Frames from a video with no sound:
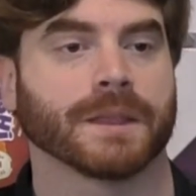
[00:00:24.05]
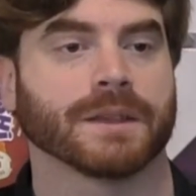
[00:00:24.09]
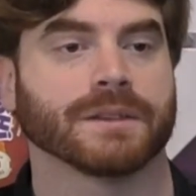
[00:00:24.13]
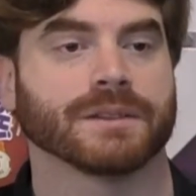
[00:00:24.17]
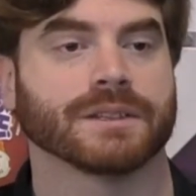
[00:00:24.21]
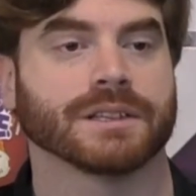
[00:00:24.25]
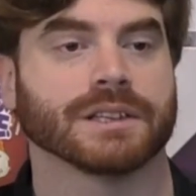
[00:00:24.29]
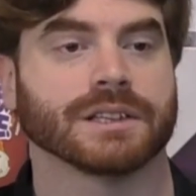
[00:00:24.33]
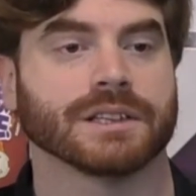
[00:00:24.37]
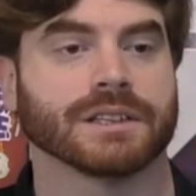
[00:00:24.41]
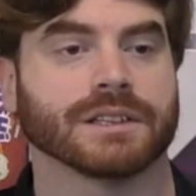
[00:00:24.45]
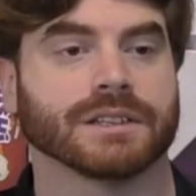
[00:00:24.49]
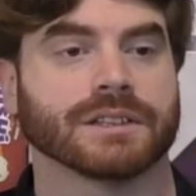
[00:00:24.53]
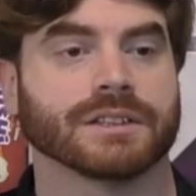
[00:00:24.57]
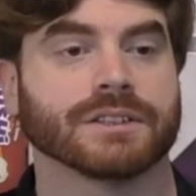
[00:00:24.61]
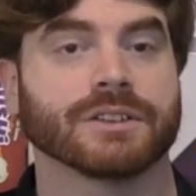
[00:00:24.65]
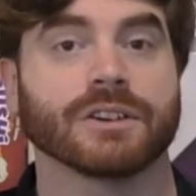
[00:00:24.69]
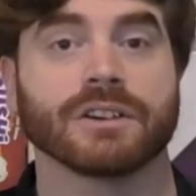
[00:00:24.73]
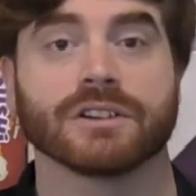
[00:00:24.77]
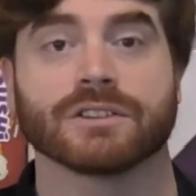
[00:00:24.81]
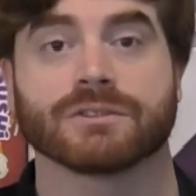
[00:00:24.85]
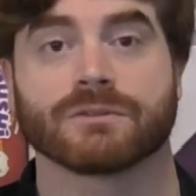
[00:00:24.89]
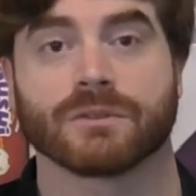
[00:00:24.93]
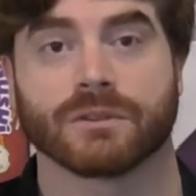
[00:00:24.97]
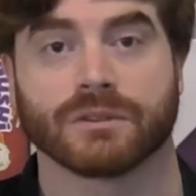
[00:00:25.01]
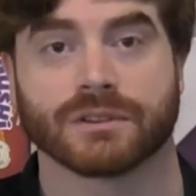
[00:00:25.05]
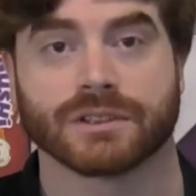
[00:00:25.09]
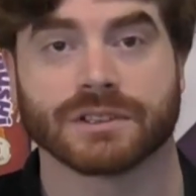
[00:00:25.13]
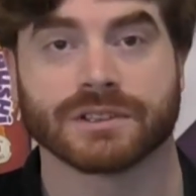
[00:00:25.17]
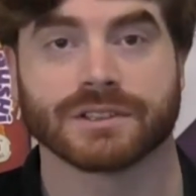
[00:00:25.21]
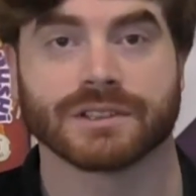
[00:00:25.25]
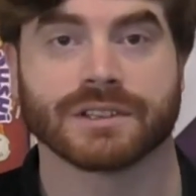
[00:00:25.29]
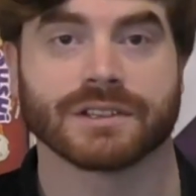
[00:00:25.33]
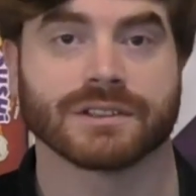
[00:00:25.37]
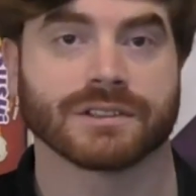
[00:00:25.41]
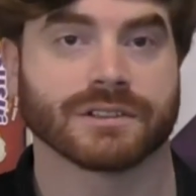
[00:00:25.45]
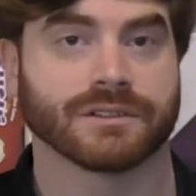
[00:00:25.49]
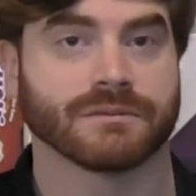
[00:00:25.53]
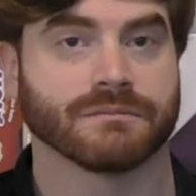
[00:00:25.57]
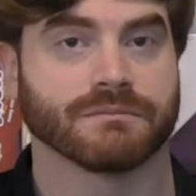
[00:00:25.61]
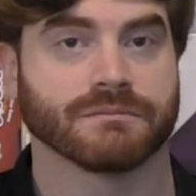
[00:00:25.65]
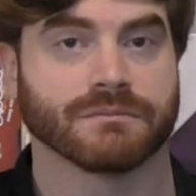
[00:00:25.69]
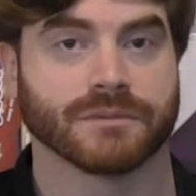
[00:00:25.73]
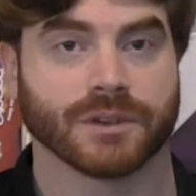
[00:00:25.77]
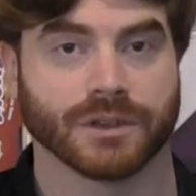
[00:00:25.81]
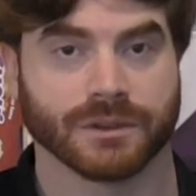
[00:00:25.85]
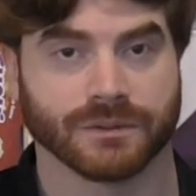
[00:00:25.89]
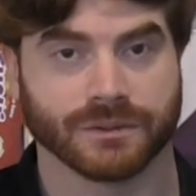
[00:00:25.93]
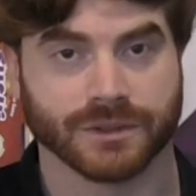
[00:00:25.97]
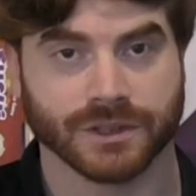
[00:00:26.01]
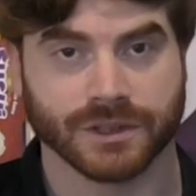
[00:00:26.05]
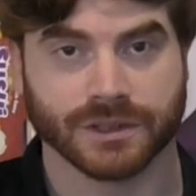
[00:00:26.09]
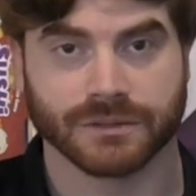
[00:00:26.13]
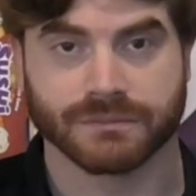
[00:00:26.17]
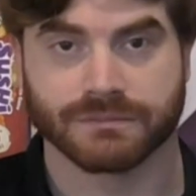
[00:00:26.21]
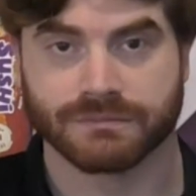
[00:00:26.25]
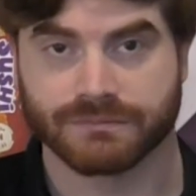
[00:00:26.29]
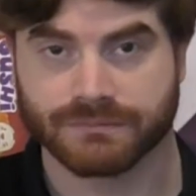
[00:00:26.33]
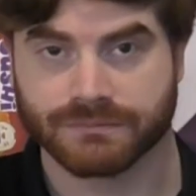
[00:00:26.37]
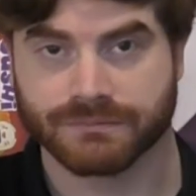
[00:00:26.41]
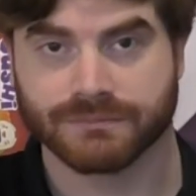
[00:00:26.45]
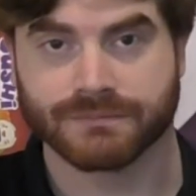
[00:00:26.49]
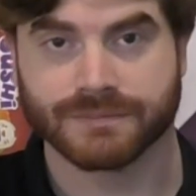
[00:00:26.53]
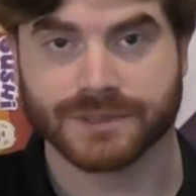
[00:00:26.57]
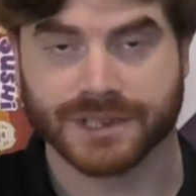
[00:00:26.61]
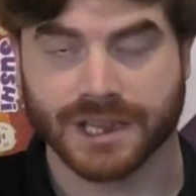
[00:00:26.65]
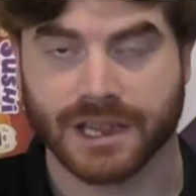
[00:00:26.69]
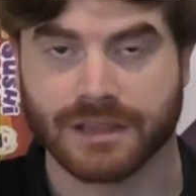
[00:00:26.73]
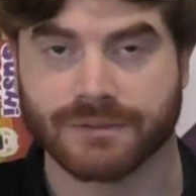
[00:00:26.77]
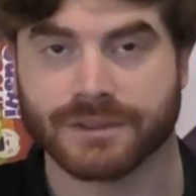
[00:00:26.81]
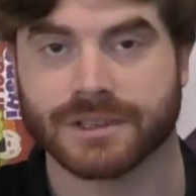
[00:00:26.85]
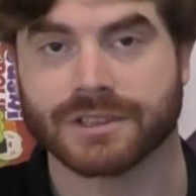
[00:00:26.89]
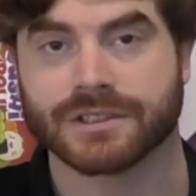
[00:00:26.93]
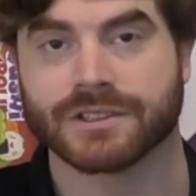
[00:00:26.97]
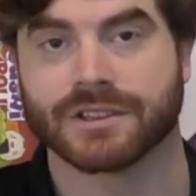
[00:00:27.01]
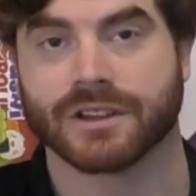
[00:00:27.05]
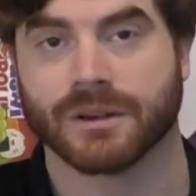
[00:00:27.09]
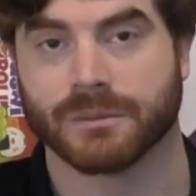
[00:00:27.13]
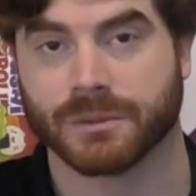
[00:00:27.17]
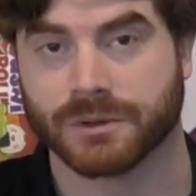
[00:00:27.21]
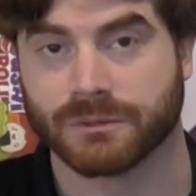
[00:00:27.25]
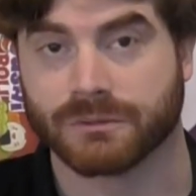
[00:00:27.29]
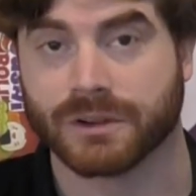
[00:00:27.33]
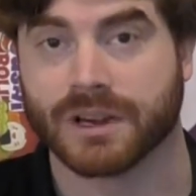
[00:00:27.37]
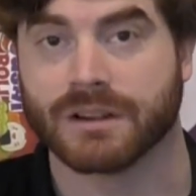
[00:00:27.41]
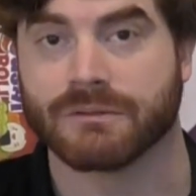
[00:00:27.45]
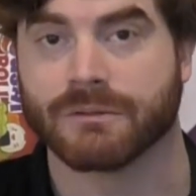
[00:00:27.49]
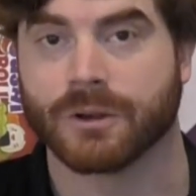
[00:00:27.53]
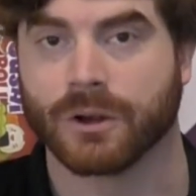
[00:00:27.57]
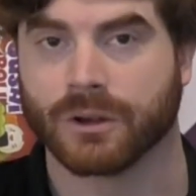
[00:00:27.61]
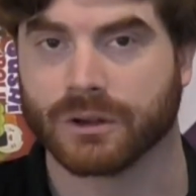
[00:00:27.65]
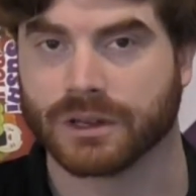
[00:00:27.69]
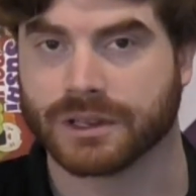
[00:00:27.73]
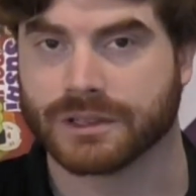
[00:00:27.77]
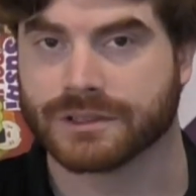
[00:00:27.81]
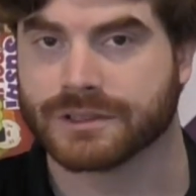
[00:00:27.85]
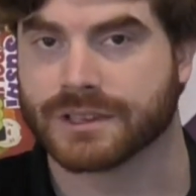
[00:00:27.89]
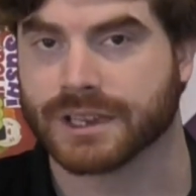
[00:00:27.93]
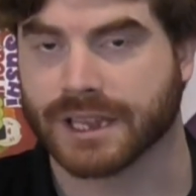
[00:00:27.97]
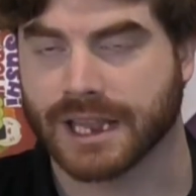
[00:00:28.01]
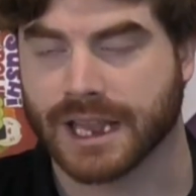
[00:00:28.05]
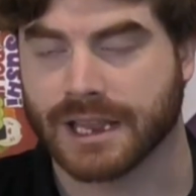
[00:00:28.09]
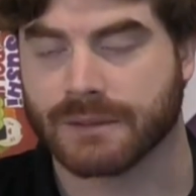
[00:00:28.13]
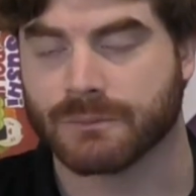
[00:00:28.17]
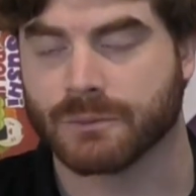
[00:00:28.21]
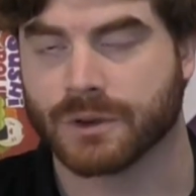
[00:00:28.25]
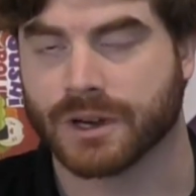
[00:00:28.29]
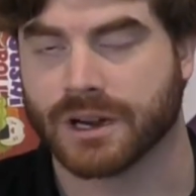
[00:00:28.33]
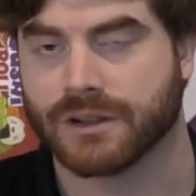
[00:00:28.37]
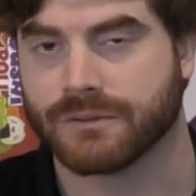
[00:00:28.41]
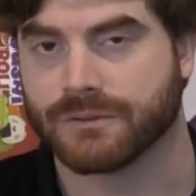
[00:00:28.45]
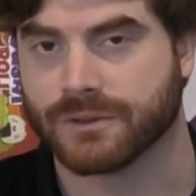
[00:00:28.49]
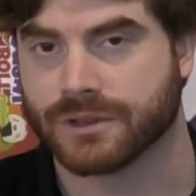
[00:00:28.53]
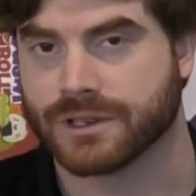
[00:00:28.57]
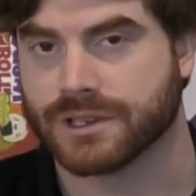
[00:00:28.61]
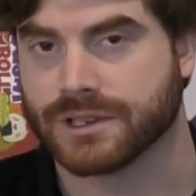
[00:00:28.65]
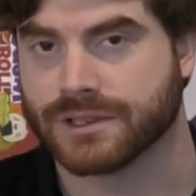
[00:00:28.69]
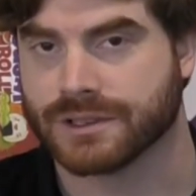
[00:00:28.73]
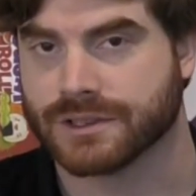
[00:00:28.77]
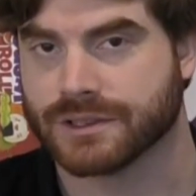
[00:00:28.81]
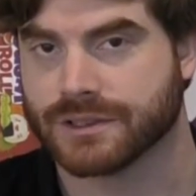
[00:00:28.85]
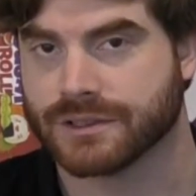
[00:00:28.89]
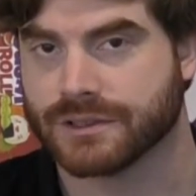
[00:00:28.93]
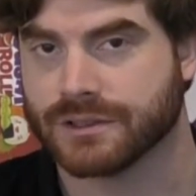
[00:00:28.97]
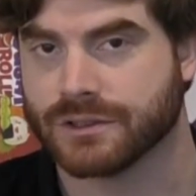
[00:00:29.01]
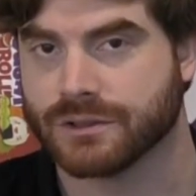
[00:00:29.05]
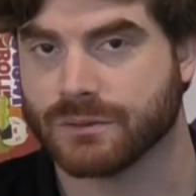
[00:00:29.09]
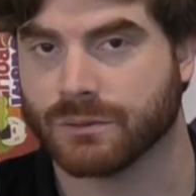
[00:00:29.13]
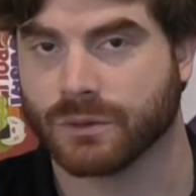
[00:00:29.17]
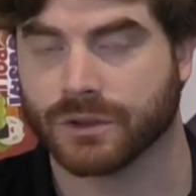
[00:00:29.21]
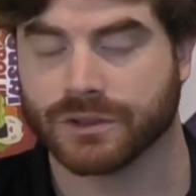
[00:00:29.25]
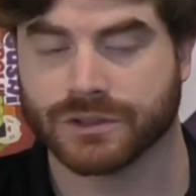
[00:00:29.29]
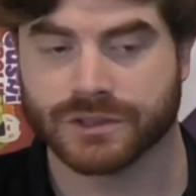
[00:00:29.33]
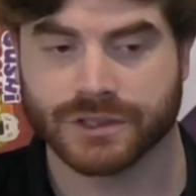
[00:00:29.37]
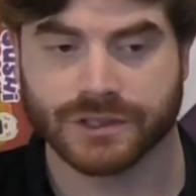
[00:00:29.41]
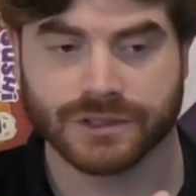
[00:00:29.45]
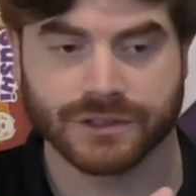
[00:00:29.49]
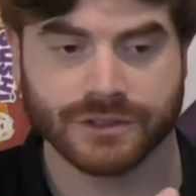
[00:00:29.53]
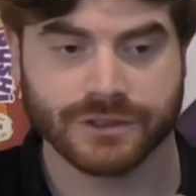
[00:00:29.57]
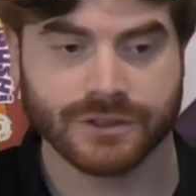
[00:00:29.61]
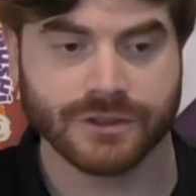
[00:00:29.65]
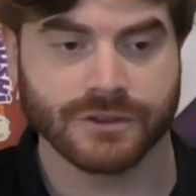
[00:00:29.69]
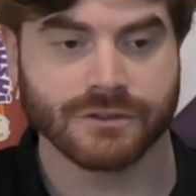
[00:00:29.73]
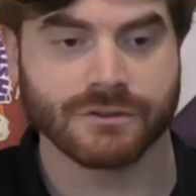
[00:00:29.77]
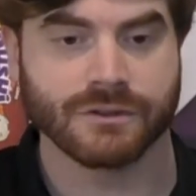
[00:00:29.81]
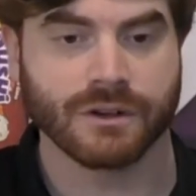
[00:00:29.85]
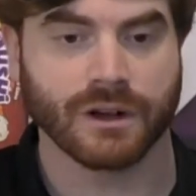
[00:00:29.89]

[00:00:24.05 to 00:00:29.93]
the dice rolling system of the saving some and re-rolling to gain whatever it is you want to do.